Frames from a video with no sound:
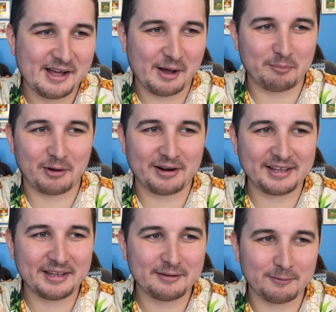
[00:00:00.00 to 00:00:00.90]

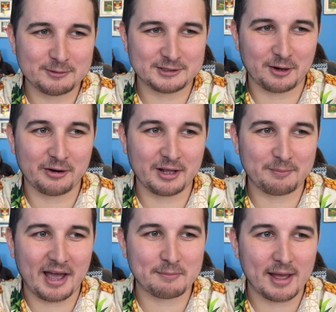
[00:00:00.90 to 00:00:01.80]
Bonnie, which is already a
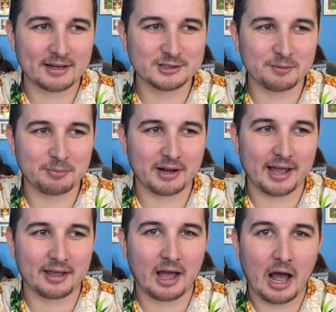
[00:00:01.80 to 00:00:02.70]
bad matchup, but
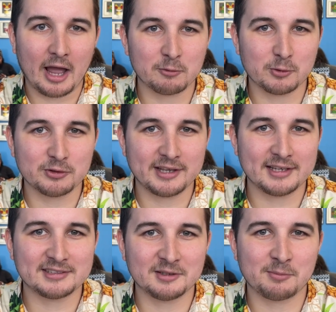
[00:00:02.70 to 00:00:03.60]
I high rolled
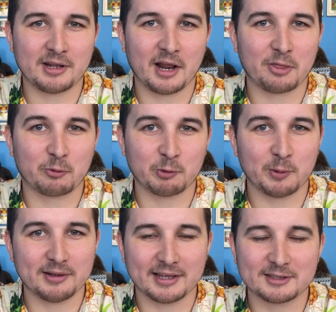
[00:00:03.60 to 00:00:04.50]
against him, but then I threw
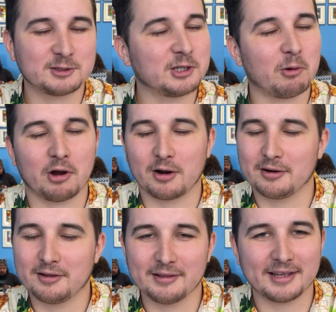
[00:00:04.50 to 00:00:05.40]
it like so
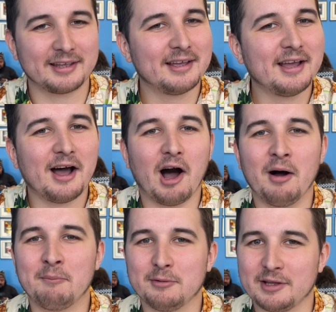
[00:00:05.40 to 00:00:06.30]
hard. Like,
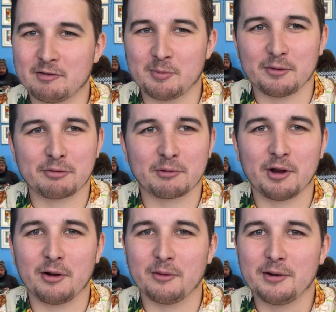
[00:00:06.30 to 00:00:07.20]
unbelievable
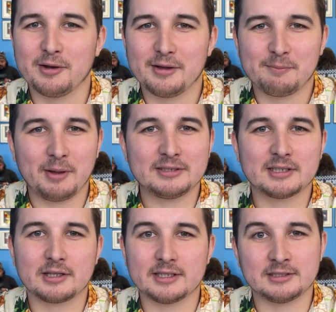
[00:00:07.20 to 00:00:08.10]
throw.
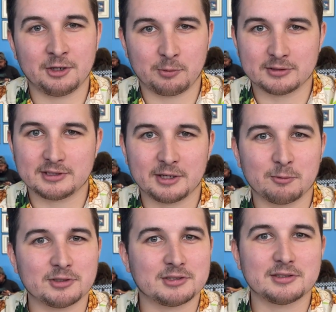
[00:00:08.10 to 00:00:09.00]
Basically, sequencing
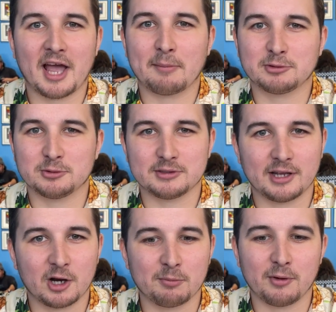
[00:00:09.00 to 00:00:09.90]
was absolutely
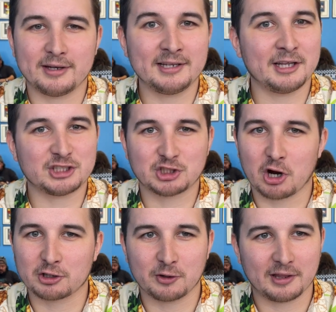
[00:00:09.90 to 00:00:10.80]
terrible. I didn't get
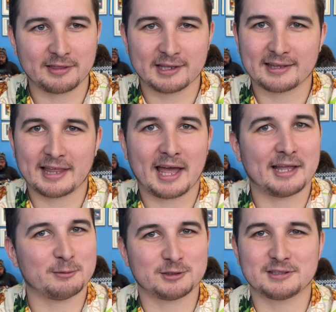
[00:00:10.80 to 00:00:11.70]
sharked or anything like
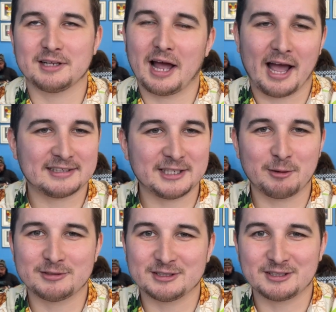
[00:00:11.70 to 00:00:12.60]
that. It was just, I
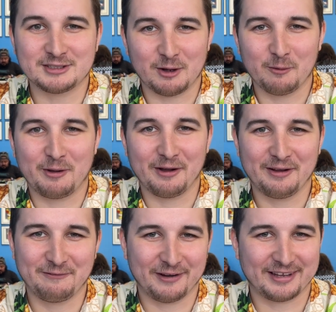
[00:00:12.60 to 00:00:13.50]
sequenced it so
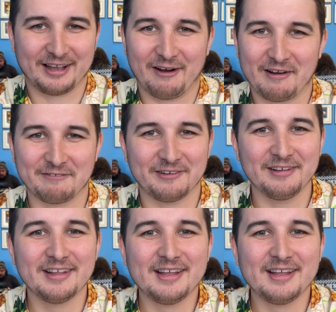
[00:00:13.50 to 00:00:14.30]
fucking awful.